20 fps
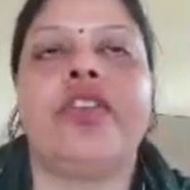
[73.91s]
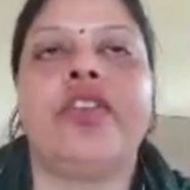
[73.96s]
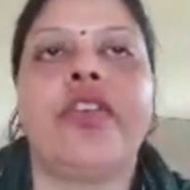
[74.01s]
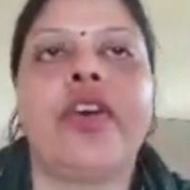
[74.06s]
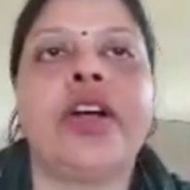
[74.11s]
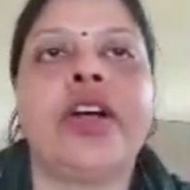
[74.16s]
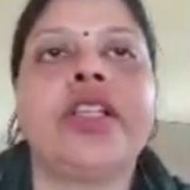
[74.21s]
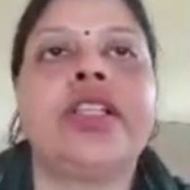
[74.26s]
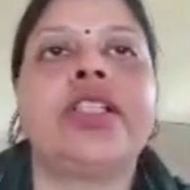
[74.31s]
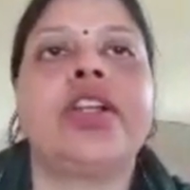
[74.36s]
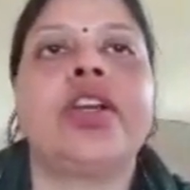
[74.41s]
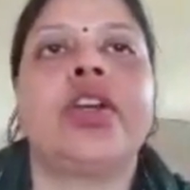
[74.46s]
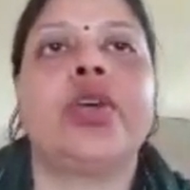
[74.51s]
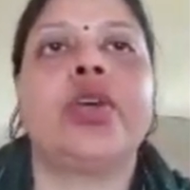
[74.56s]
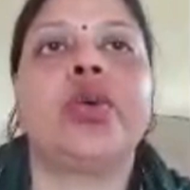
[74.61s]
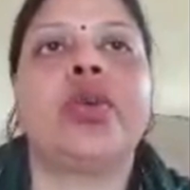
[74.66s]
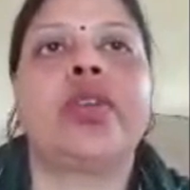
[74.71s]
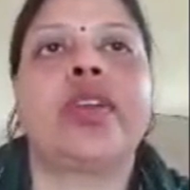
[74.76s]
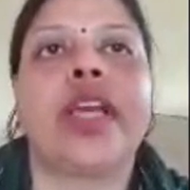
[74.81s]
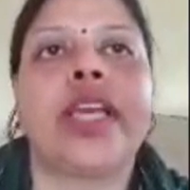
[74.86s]
First,
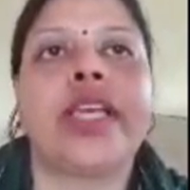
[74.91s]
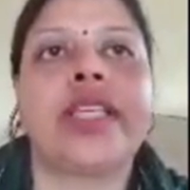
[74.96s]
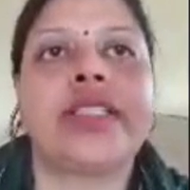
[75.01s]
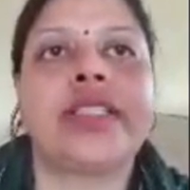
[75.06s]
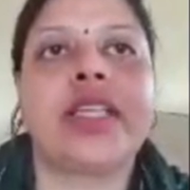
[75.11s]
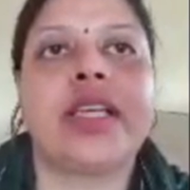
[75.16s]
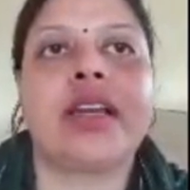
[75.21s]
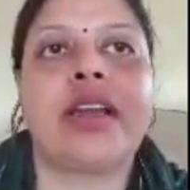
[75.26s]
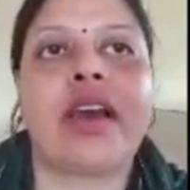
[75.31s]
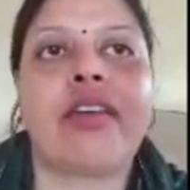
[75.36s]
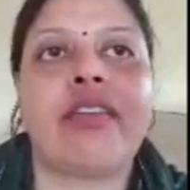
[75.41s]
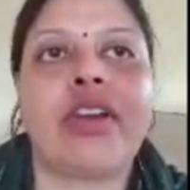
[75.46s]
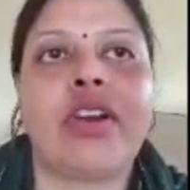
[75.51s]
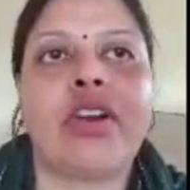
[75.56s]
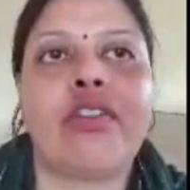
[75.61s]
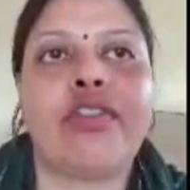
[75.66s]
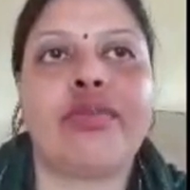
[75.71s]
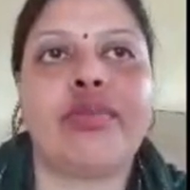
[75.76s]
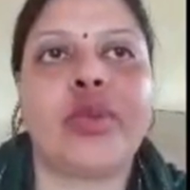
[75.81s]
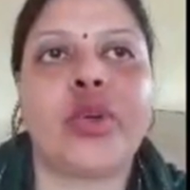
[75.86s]
to raise the level
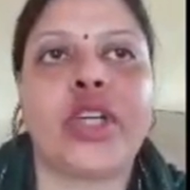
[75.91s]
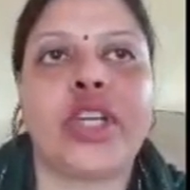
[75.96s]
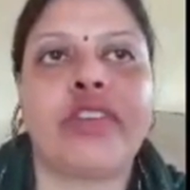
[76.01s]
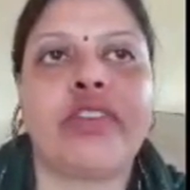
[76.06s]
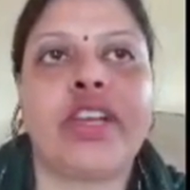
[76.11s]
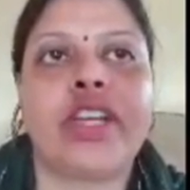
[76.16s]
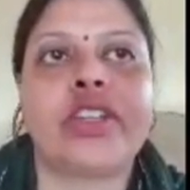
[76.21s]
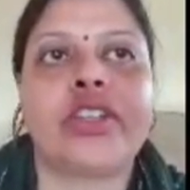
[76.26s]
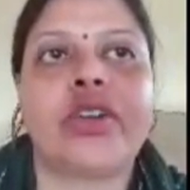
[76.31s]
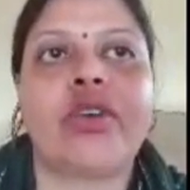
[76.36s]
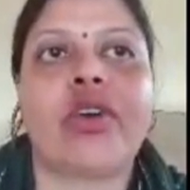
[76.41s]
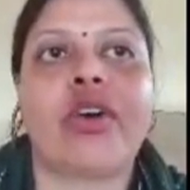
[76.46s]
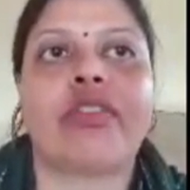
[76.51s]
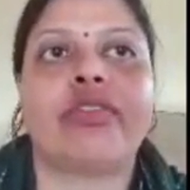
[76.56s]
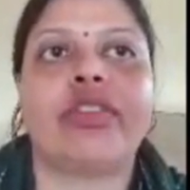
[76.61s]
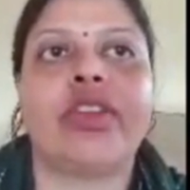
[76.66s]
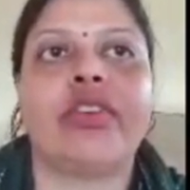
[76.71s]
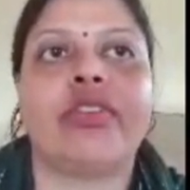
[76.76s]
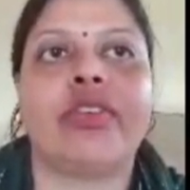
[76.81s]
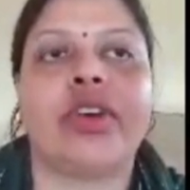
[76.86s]
of motivation
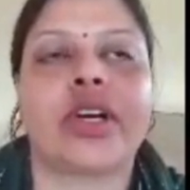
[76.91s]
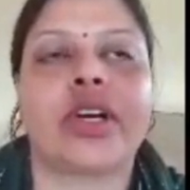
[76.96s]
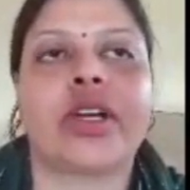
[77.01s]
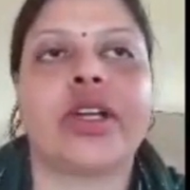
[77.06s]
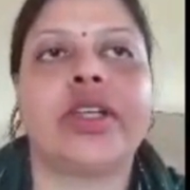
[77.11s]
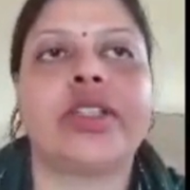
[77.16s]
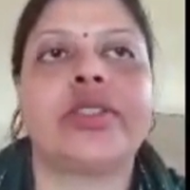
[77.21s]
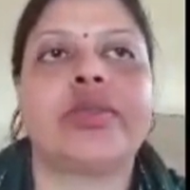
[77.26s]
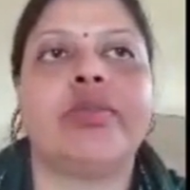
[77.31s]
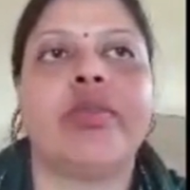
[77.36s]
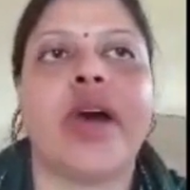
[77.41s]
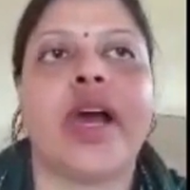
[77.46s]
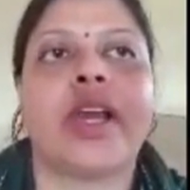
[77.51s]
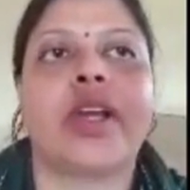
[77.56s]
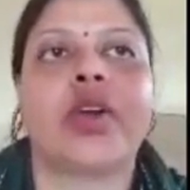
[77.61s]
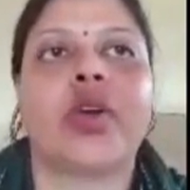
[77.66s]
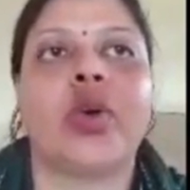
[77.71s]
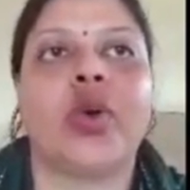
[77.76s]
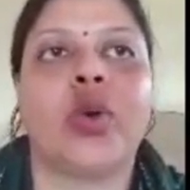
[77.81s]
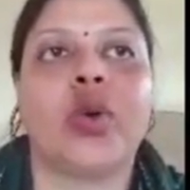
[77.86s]
of the workers by
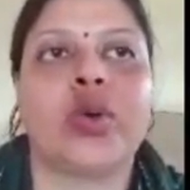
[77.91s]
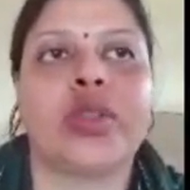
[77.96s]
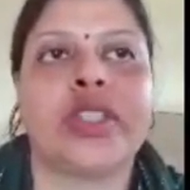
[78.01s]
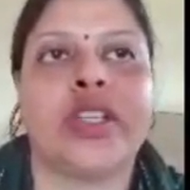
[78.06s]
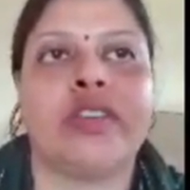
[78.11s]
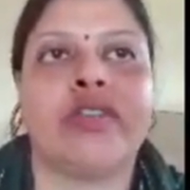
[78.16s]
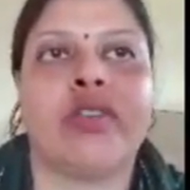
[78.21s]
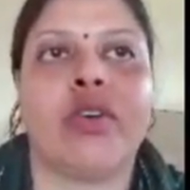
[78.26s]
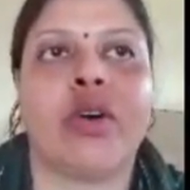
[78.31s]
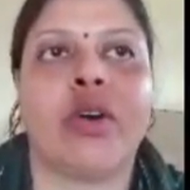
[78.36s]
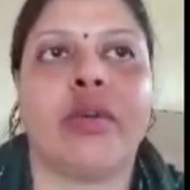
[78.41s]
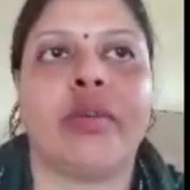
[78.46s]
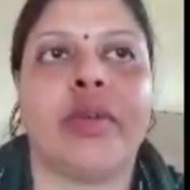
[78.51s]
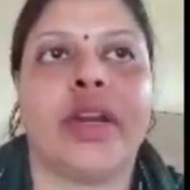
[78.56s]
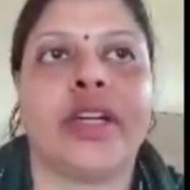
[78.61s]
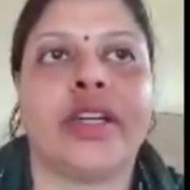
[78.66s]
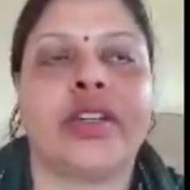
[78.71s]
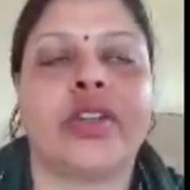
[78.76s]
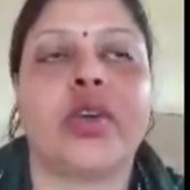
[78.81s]
closer involvement.